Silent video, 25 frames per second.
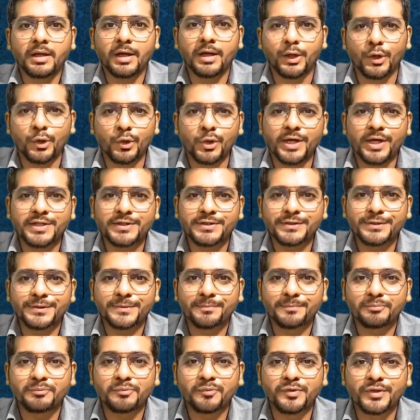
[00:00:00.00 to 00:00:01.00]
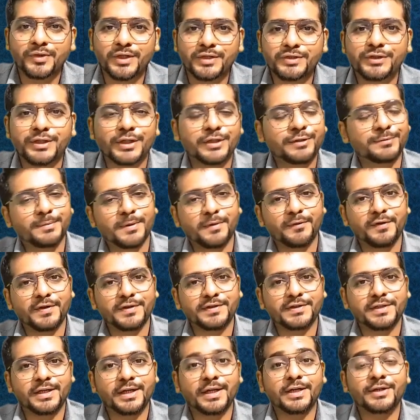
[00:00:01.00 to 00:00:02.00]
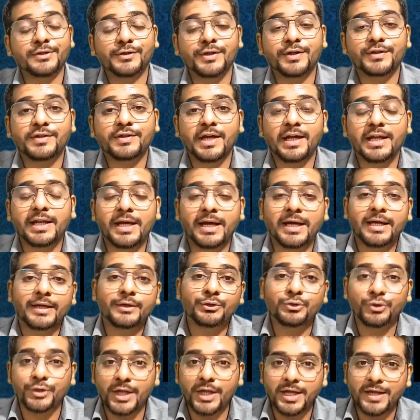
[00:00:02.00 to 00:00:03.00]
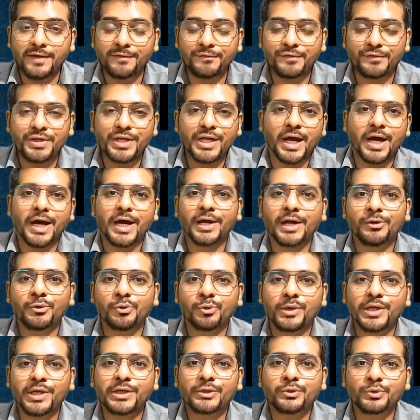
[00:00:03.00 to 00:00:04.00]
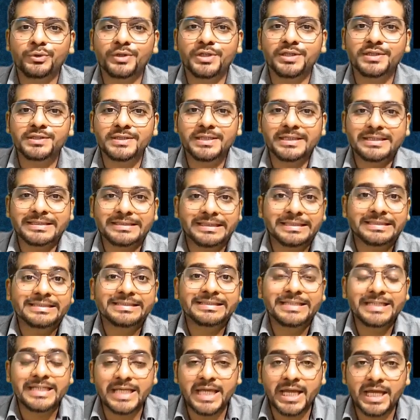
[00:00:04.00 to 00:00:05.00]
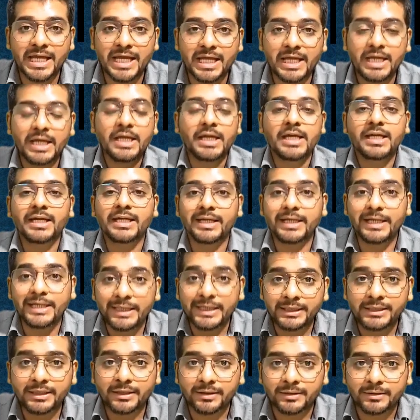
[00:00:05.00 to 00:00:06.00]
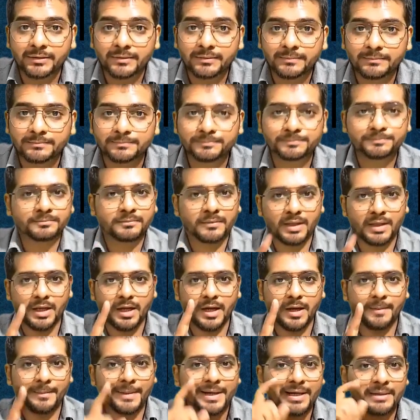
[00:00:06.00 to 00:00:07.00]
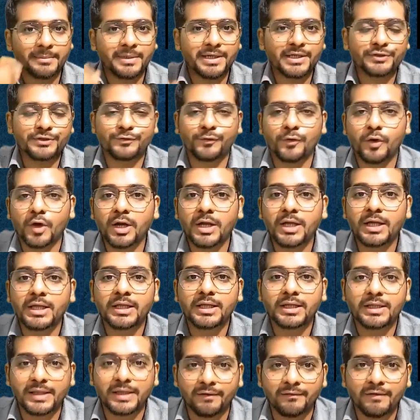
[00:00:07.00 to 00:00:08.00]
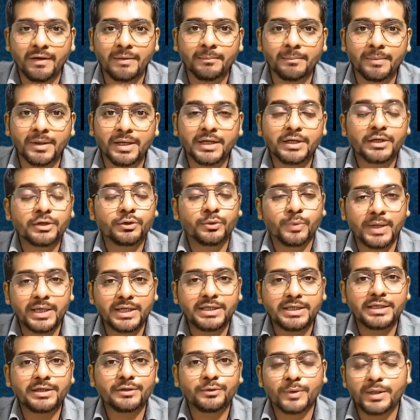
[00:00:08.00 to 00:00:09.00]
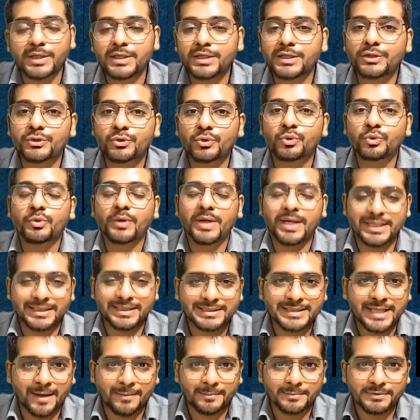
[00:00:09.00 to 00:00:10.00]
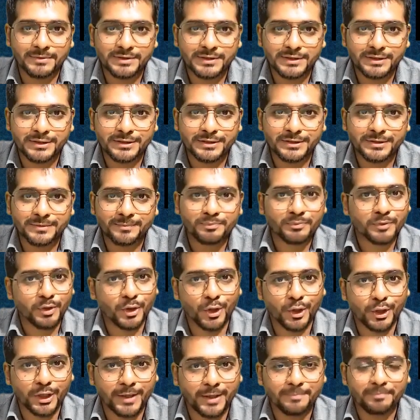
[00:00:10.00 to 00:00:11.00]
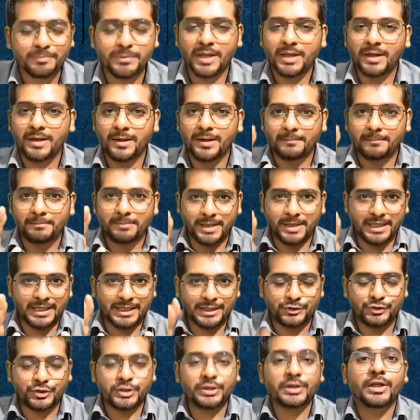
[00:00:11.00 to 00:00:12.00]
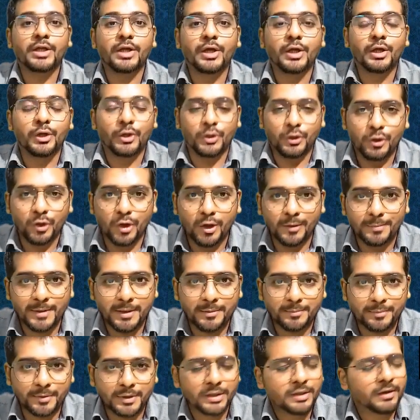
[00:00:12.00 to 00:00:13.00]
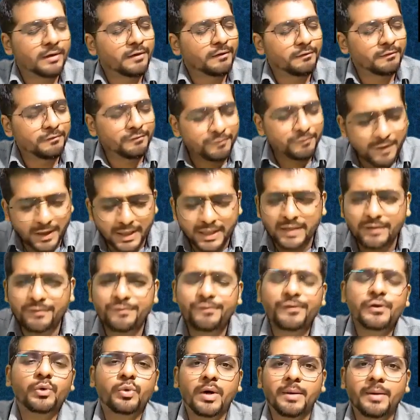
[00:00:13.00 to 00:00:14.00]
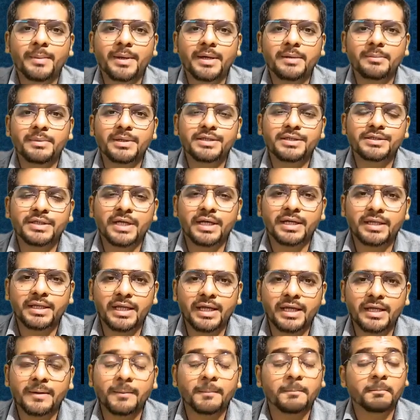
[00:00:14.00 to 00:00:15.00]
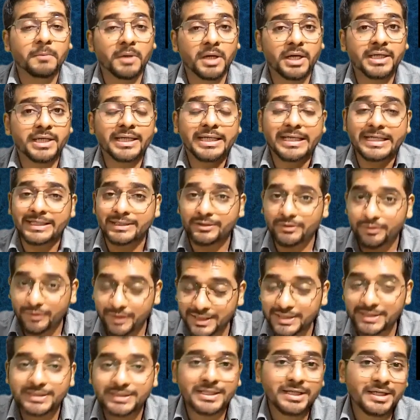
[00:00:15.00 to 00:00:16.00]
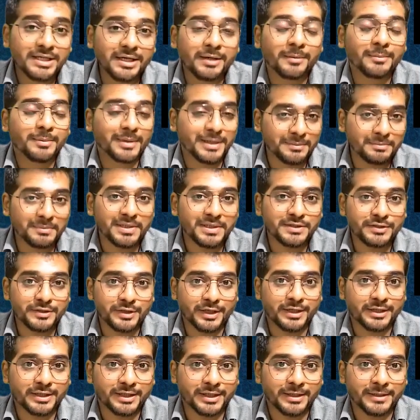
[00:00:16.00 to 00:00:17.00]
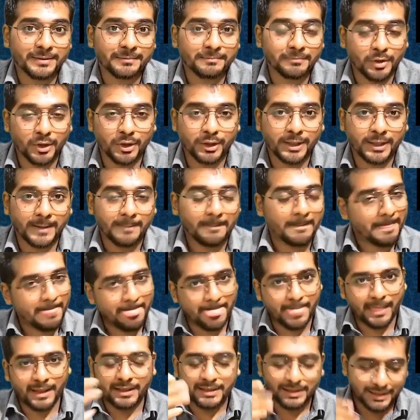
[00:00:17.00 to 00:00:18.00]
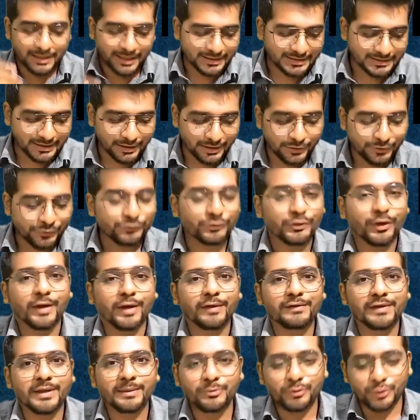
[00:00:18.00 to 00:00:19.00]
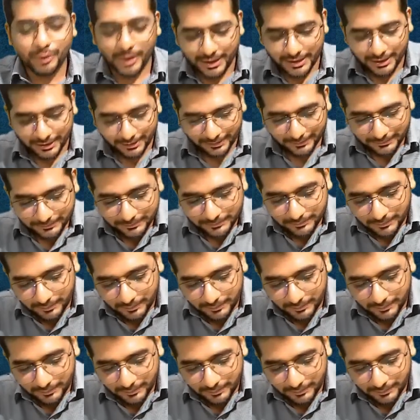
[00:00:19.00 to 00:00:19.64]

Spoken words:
Hello guys, this is Professor Kachalia and today we are going to discuss the CA Inter amendments for November 2022 exams. Okay, pay attention, law paper, very few amendments are there but interesting amendments are there. Okay, let's solve them together.